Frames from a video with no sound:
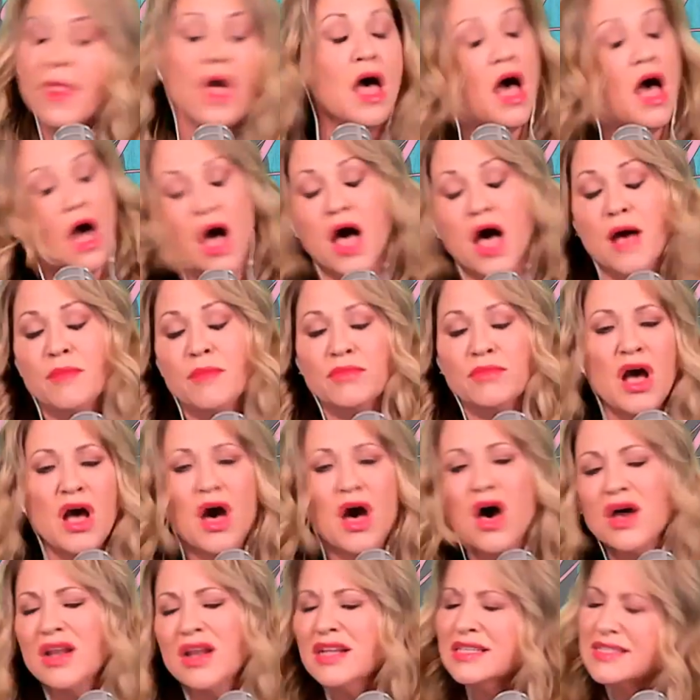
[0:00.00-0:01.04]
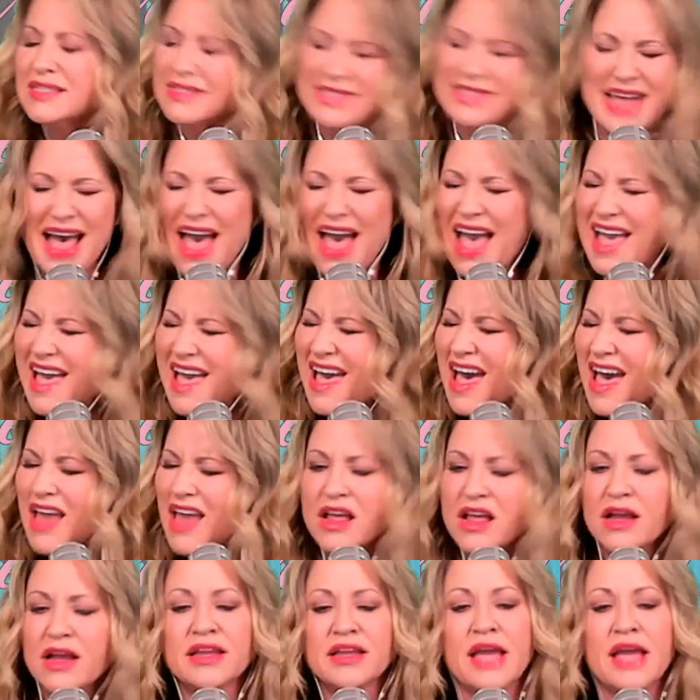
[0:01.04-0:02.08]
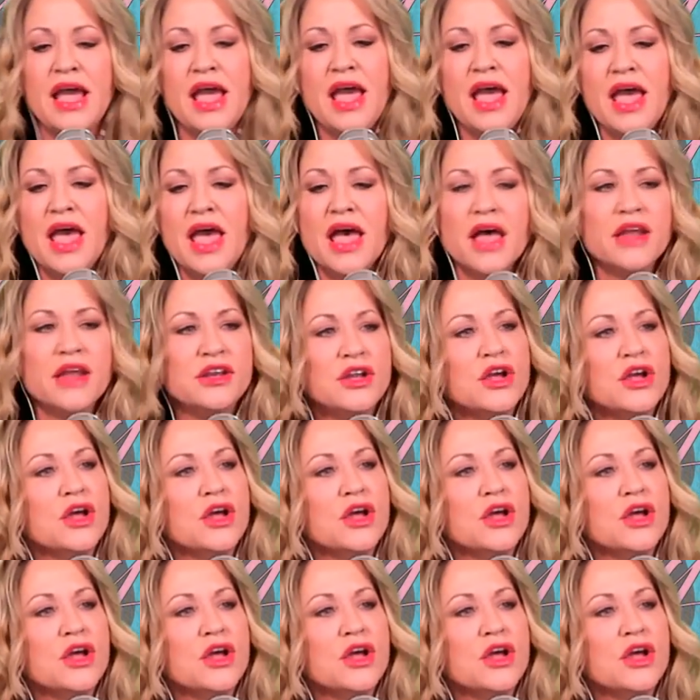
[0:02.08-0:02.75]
I'm gonna say it again.